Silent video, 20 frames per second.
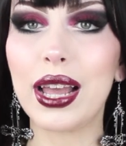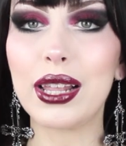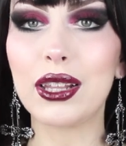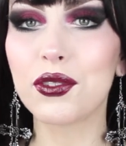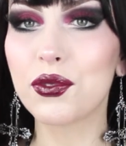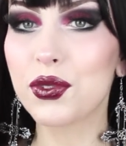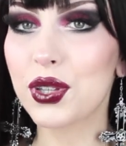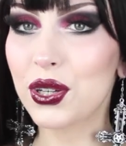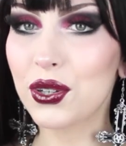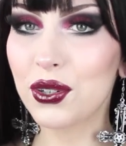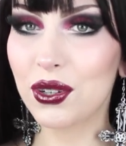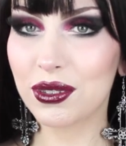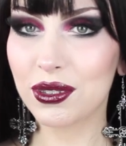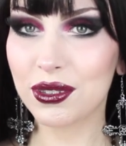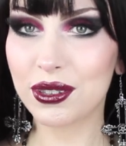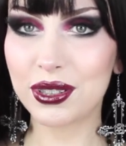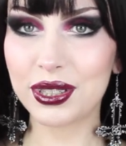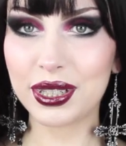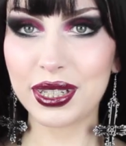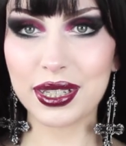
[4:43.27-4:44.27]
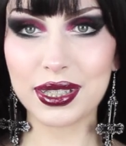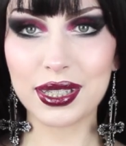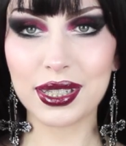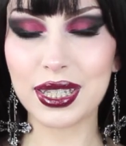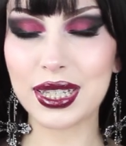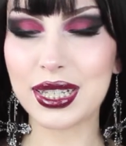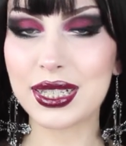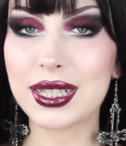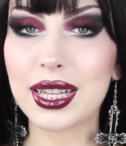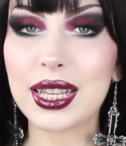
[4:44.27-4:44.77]
I love the color and the
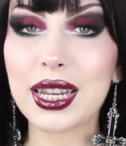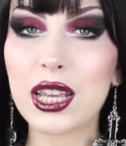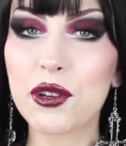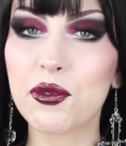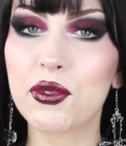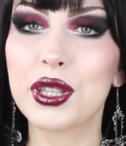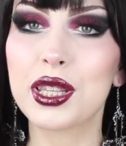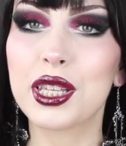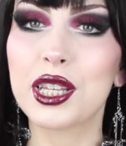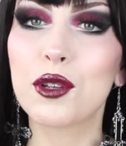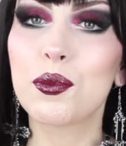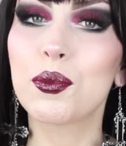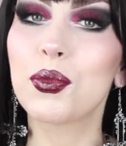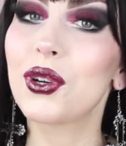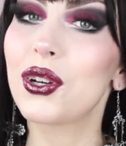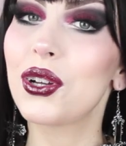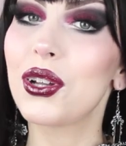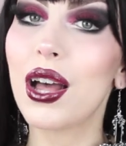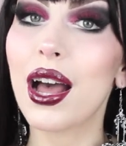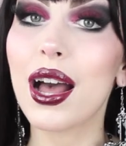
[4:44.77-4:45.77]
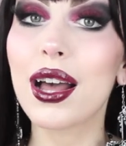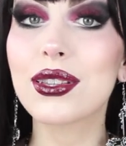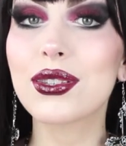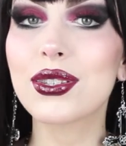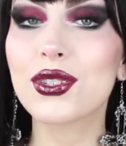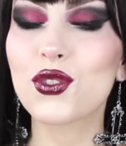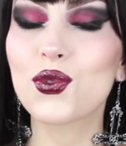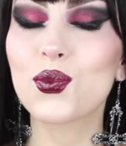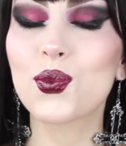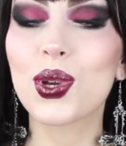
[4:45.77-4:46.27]
lace and everything, but I
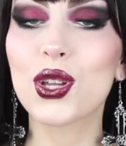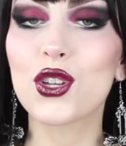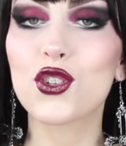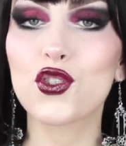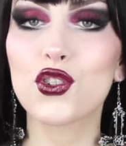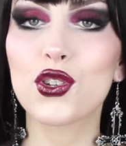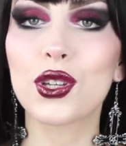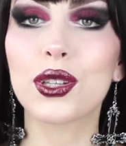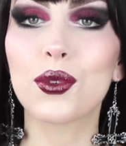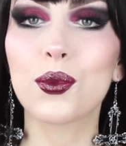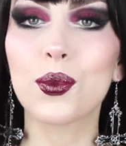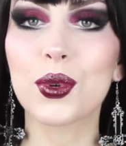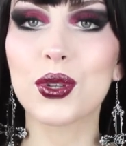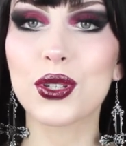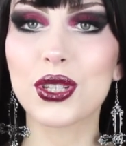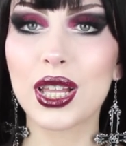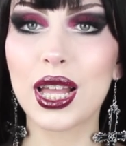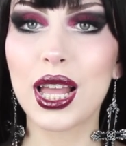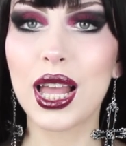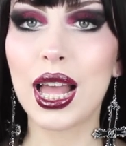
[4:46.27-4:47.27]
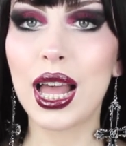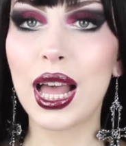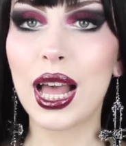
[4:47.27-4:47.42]
just wish it was